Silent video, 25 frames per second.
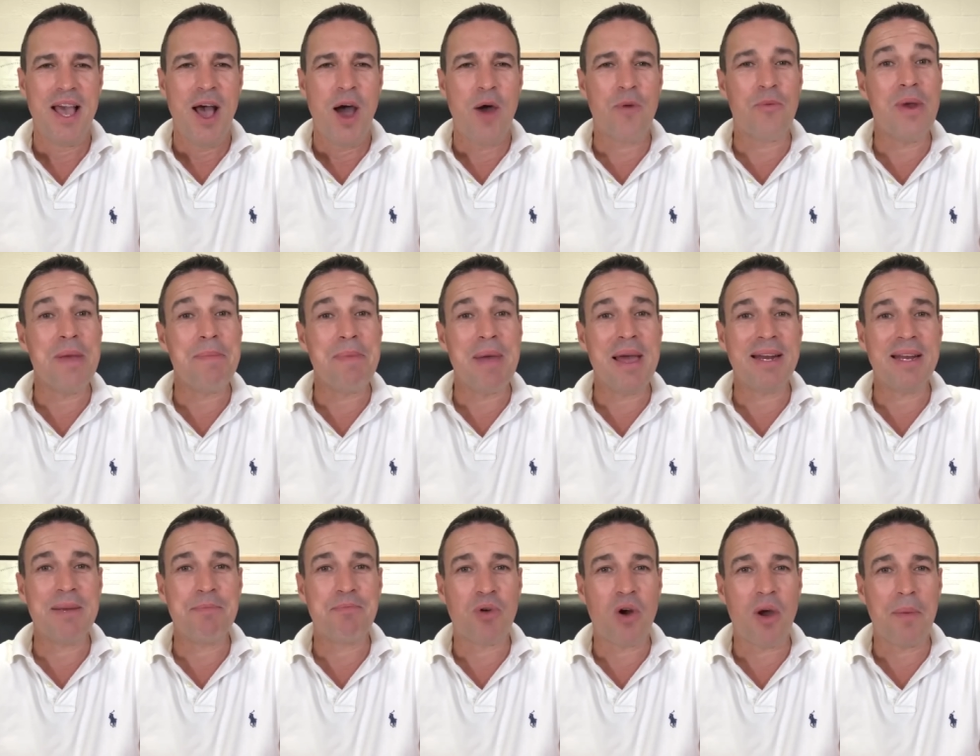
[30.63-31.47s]
A
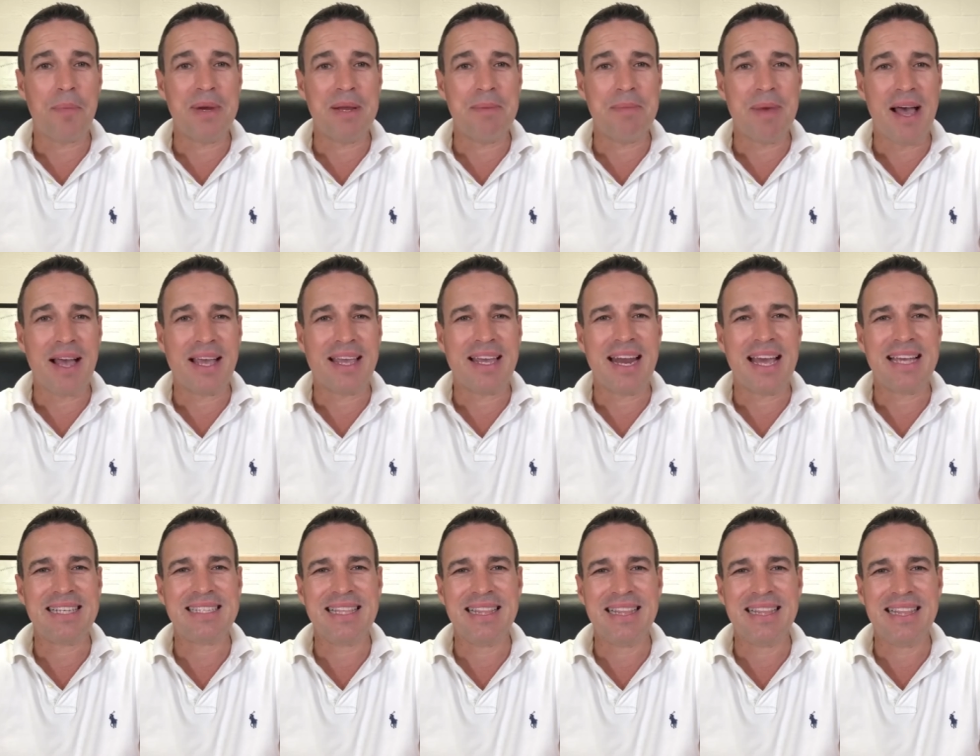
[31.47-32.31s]
rebounding property market
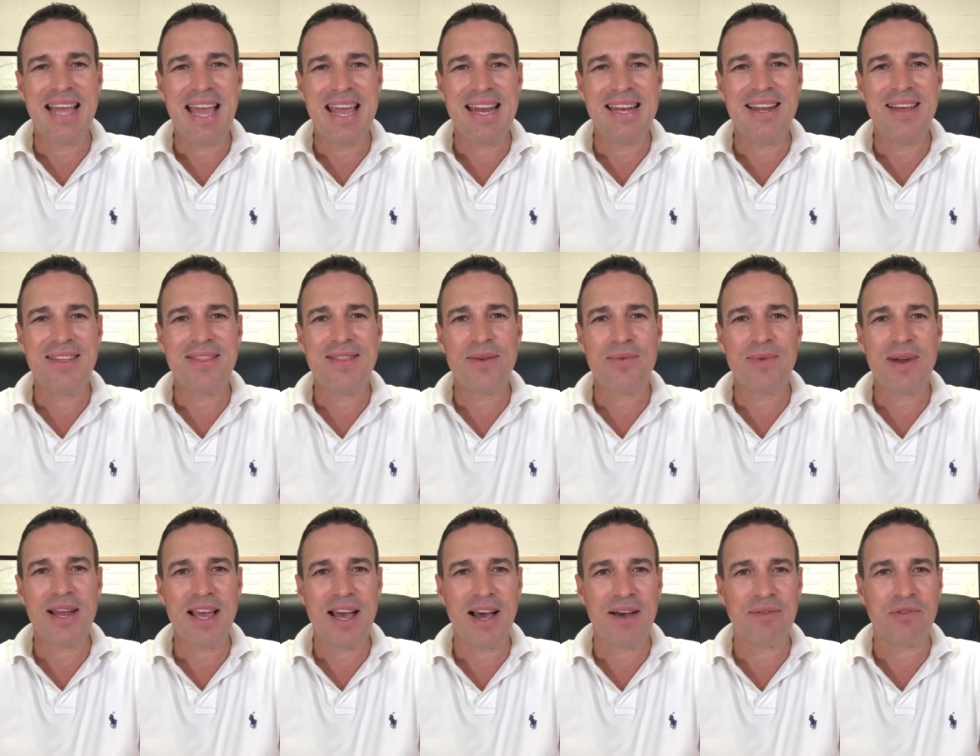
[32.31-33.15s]
has led the
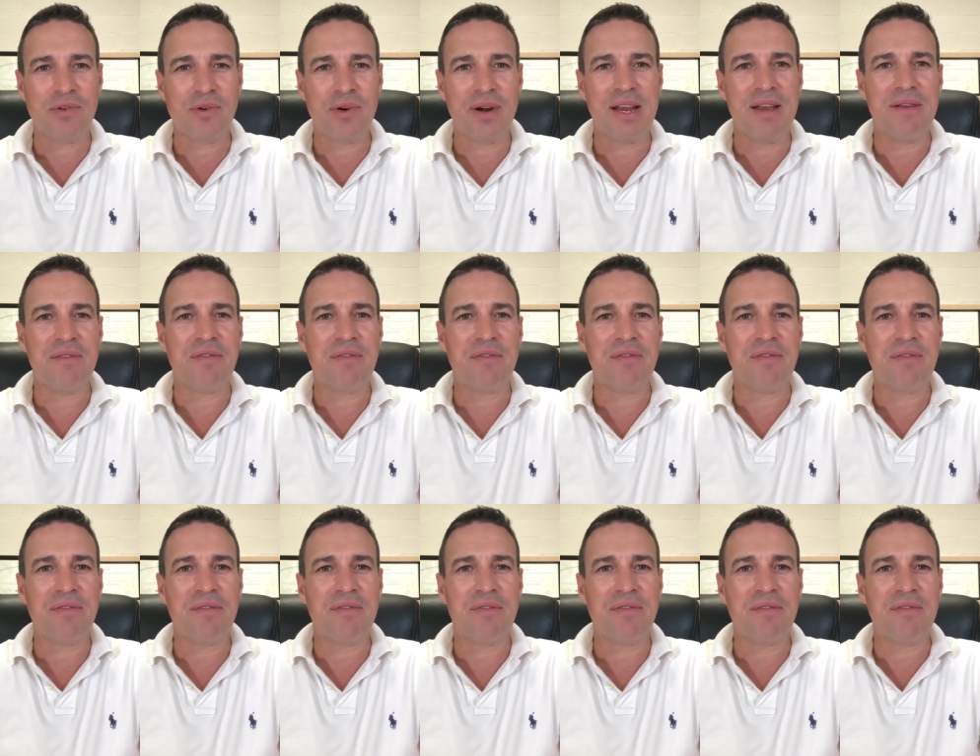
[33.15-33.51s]
recovery